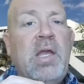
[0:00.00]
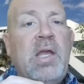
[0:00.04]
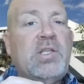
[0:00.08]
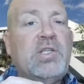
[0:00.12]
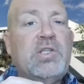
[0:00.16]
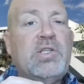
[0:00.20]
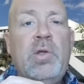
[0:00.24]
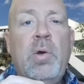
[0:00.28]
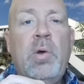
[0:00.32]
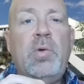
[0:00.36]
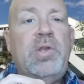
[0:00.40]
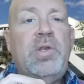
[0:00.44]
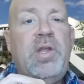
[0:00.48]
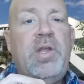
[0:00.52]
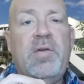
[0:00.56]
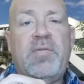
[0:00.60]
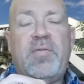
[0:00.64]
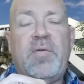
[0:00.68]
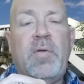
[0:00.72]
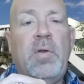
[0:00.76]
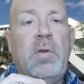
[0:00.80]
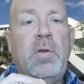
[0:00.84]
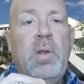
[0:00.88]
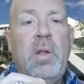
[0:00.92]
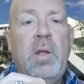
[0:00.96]
It's no
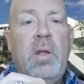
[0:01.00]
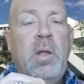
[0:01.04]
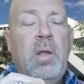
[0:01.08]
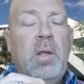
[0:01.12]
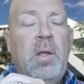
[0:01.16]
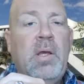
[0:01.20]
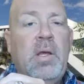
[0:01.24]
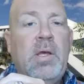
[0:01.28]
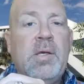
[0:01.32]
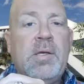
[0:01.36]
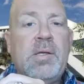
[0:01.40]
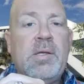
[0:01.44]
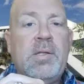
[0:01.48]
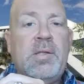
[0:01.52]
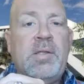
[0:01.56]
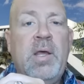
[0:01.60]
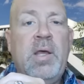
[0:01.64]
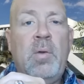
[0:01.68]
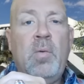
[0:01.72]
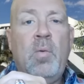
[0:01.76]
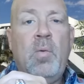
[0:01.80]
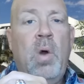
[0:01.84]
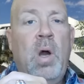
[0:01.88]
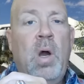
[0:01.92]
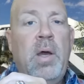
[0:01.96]
different
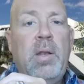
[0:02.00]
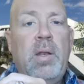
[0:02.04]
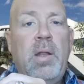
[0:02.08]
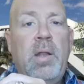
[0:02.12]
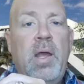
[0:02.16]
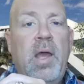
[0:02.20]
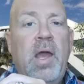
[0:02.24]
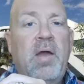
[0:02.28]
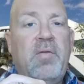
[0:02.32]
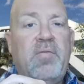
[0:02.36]
than what